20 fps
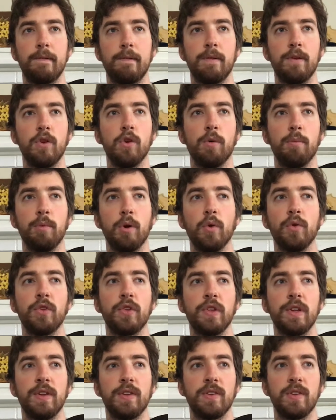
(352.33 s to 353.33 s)
you'll
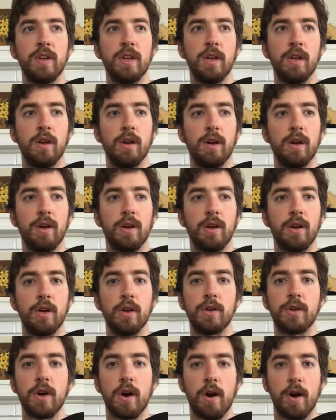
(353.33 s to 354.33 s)
mostly see
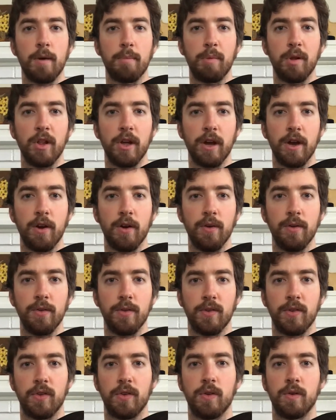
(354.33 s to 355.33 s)
guitar
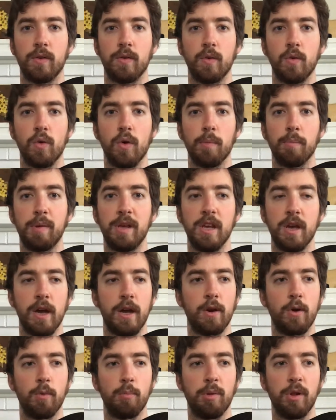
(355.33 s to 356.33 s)
players or
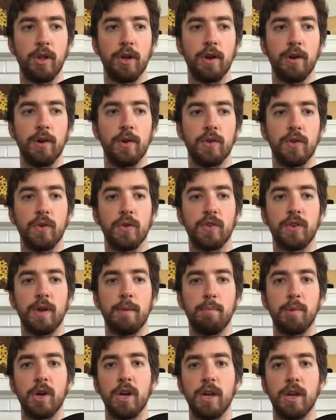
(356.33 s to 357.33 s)
piano players or
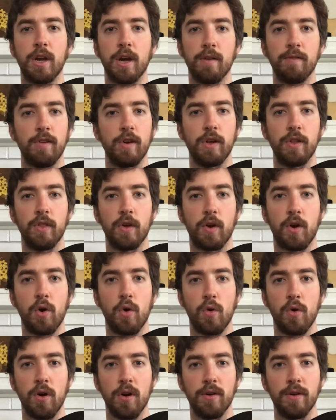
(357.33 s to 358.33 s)
somebody covering the
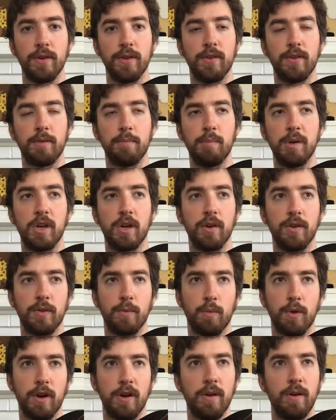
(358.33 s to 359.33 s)
chords, because
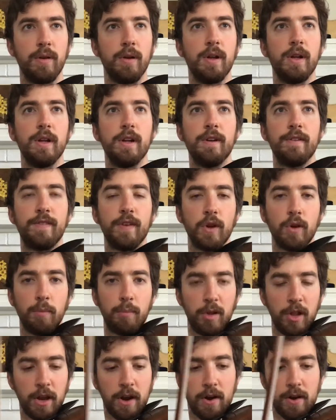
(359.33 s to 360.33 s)
when a fiddle
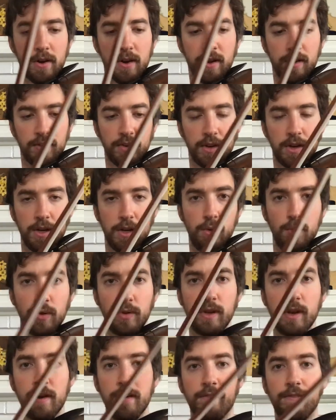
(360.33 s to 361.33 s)
player does it, you
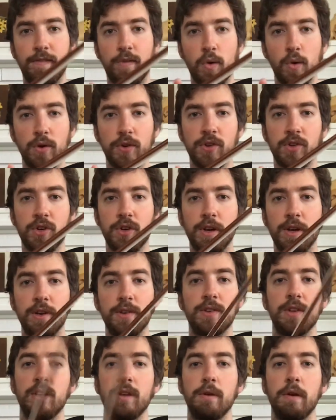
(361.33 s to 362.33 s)
only have 4
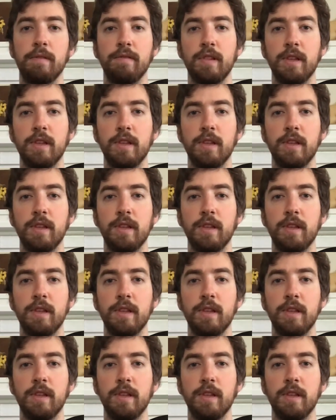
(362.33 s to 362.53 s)
strings and you have